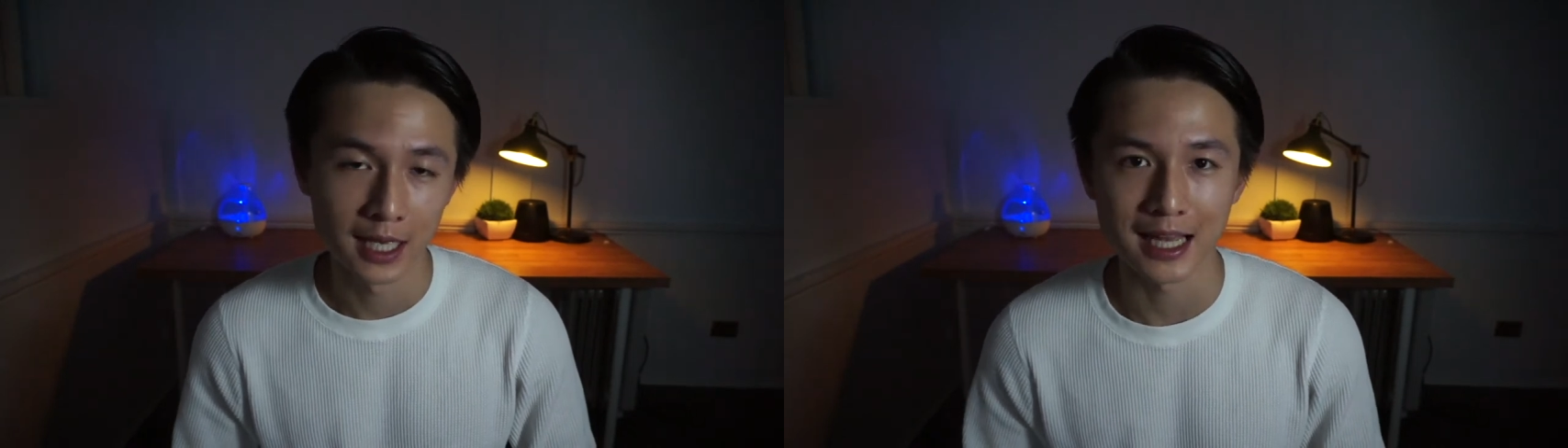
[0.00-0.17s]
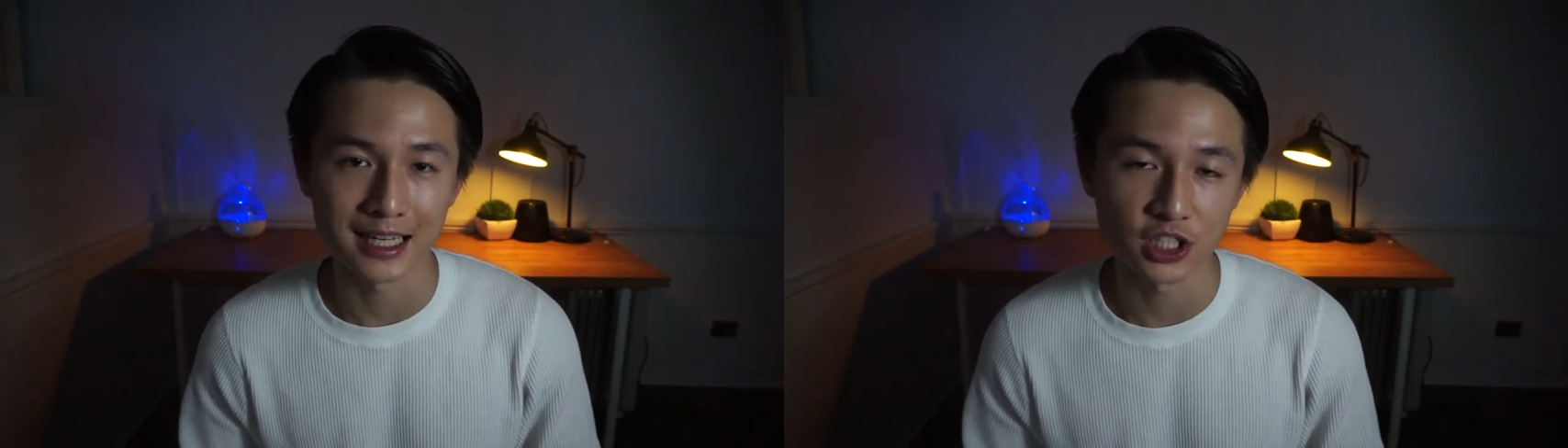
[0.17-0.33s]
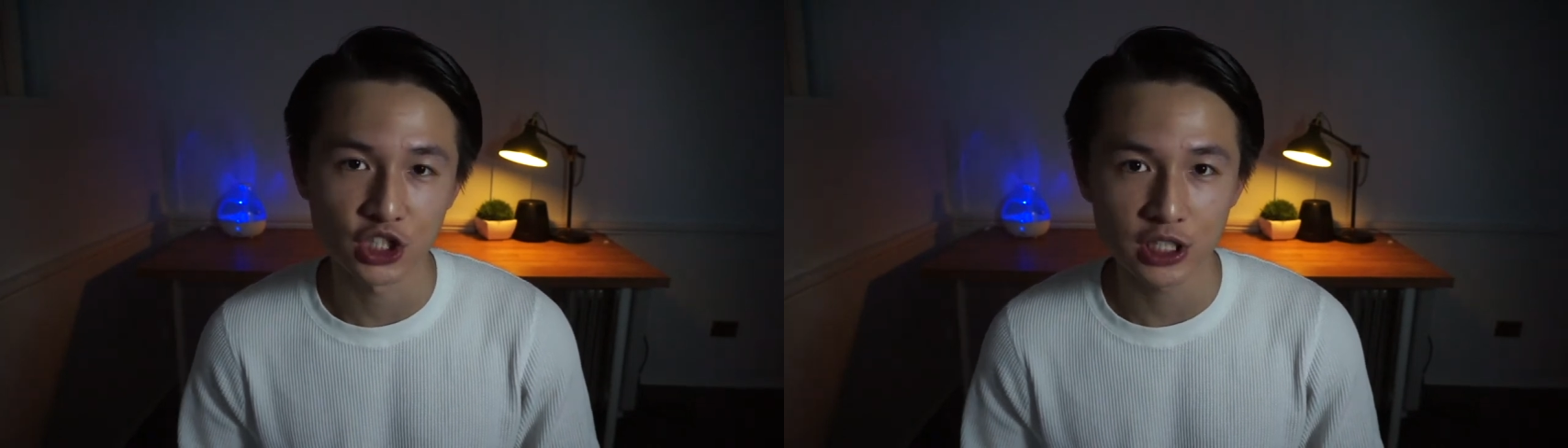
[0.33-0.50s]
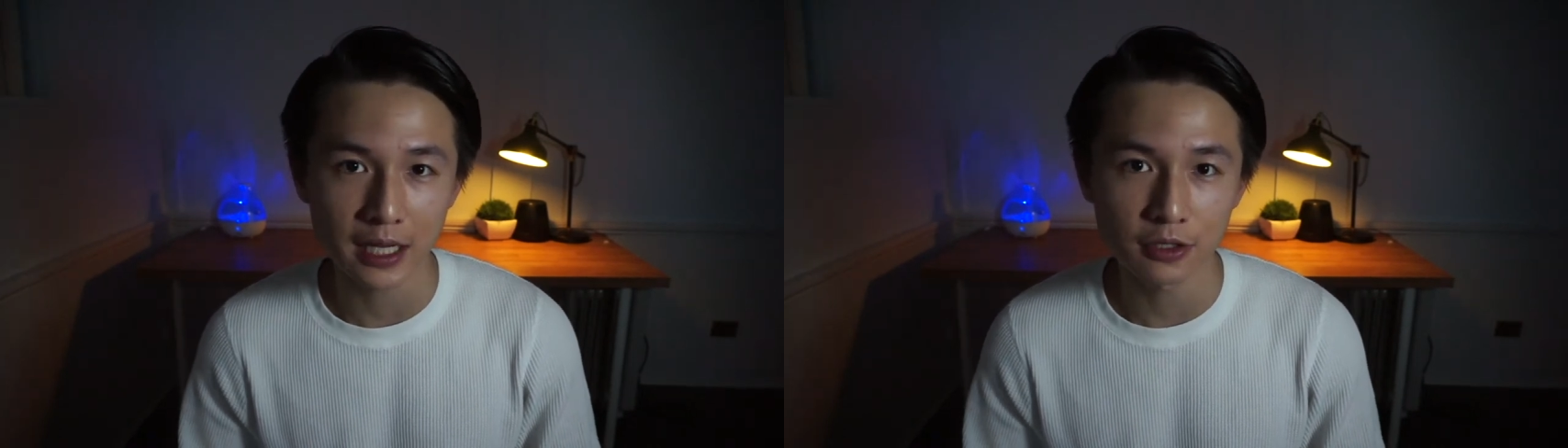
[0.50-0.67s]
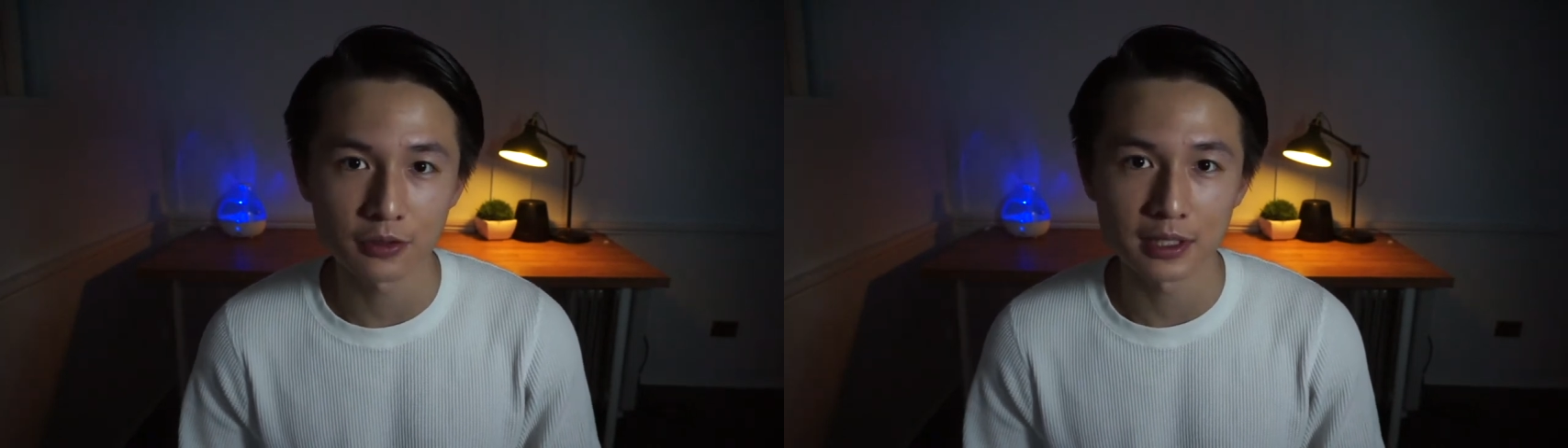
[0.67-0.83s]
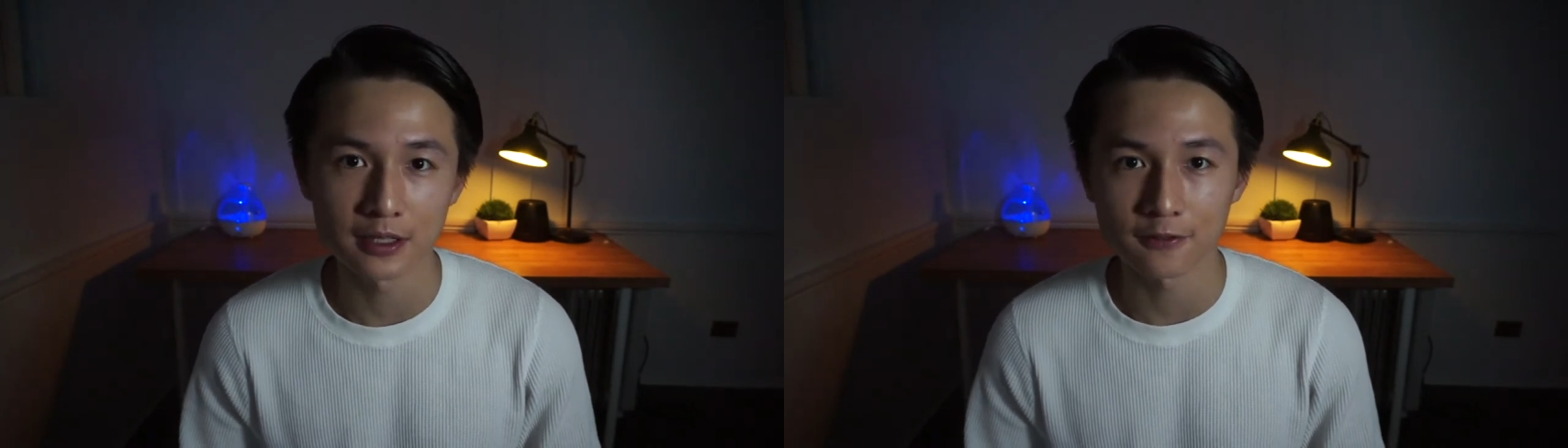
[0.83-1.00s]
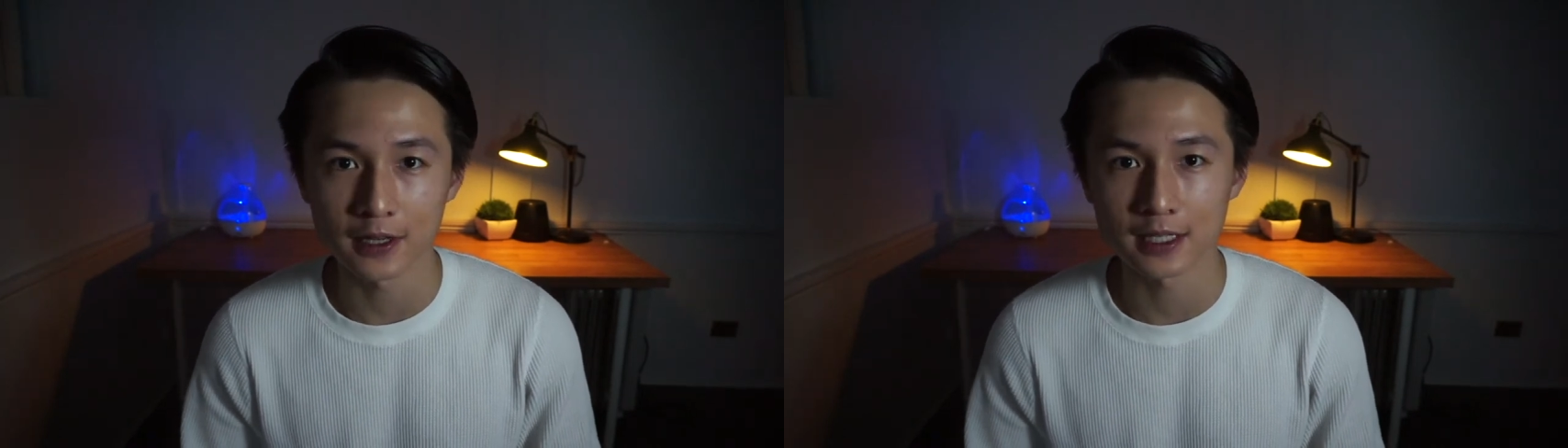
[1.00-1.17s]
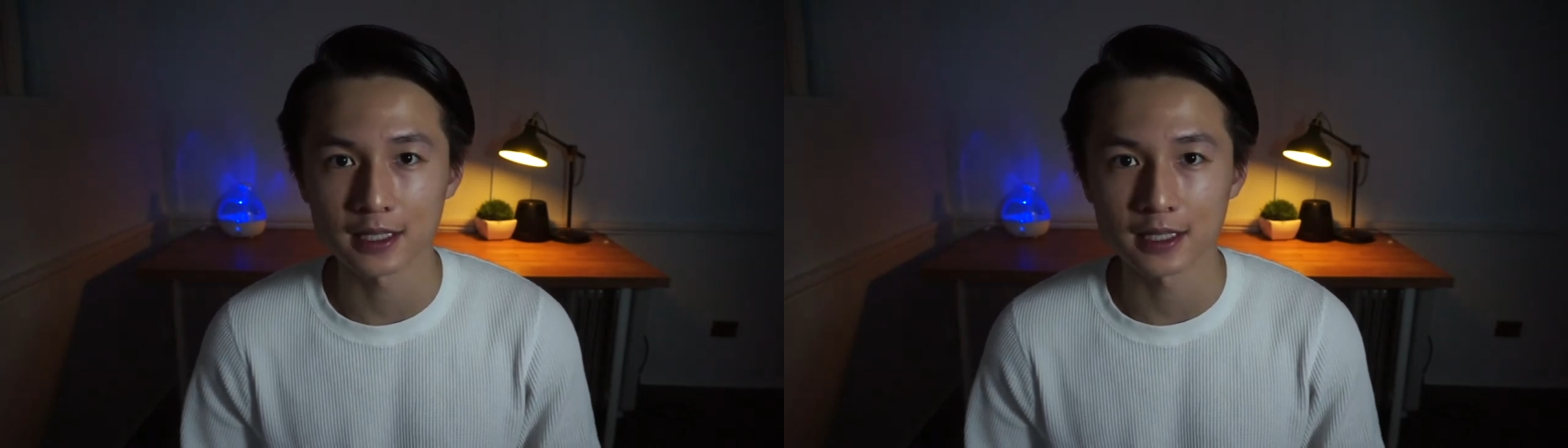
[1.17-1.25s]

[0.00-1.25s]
and I generally think